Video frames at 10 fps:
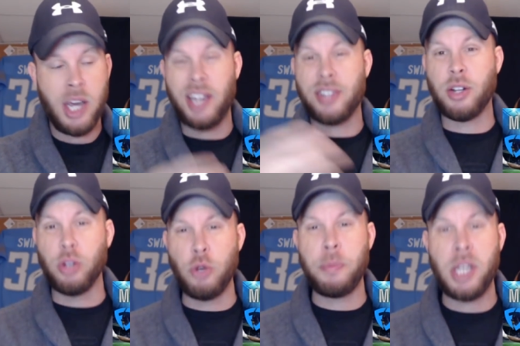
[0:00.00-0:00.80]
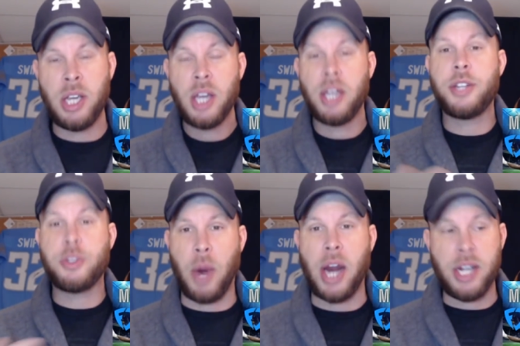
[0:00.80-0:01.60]
it's gloomy, it's
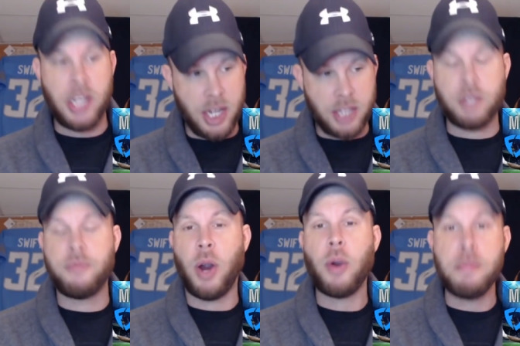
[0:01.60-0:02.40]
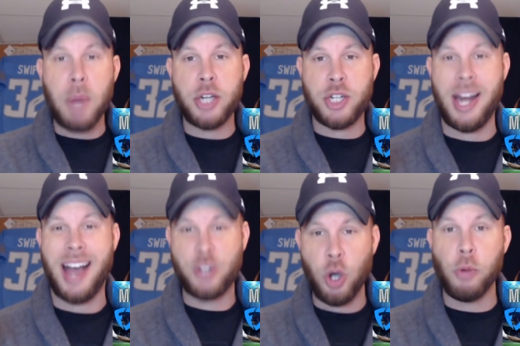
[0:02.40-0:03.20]
rainy, it's very much an
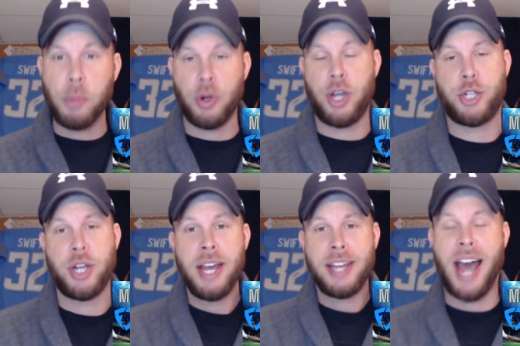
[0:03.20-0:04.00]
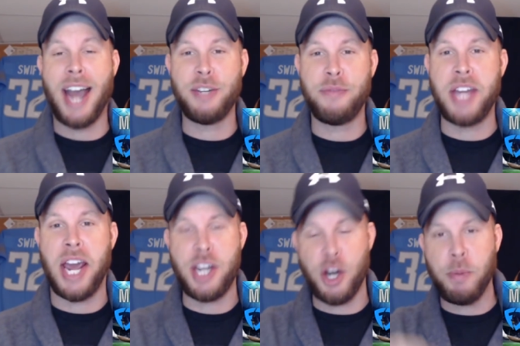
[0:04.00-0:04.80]
October-ish kind of day
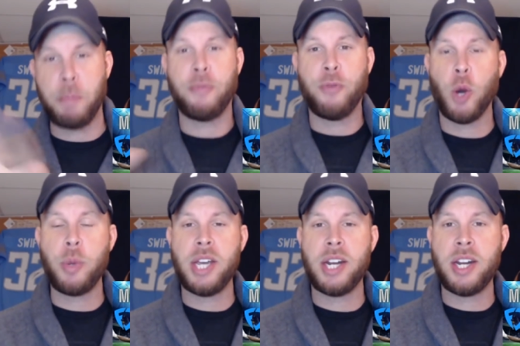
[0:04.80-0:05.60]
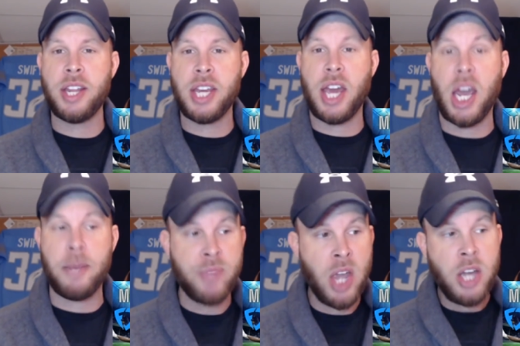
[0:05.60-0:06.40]
here. But before we get into the game,
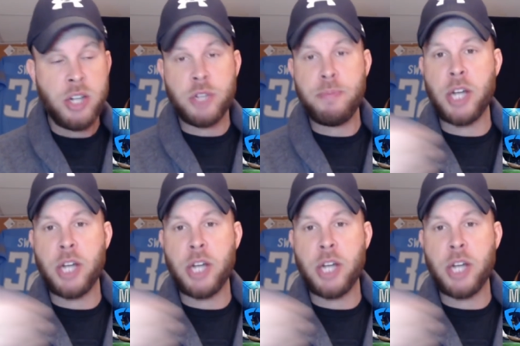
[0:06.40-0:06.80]
just make